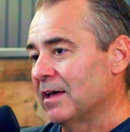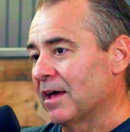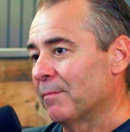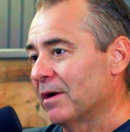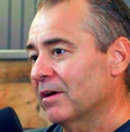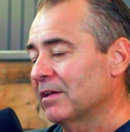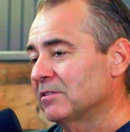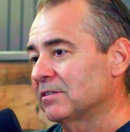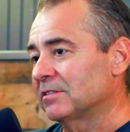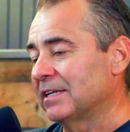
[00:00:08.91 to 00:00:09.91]

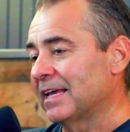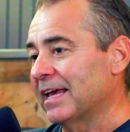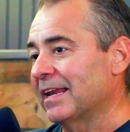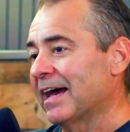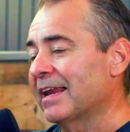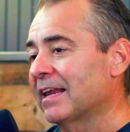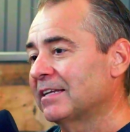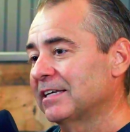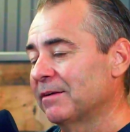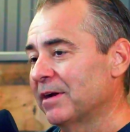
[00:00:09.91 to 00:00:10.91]
Americans today, 9 out of
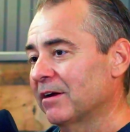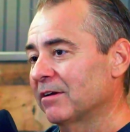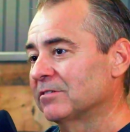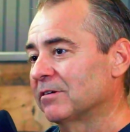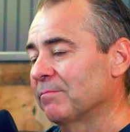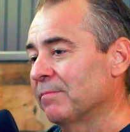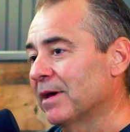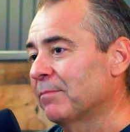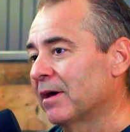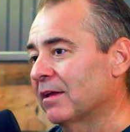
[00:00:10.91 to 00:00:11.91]
10 Americans are
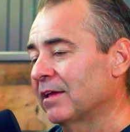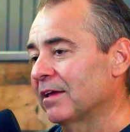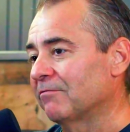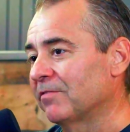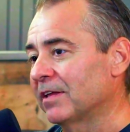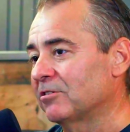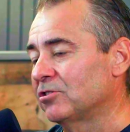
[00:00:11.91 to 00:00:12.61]
metabolically unfit,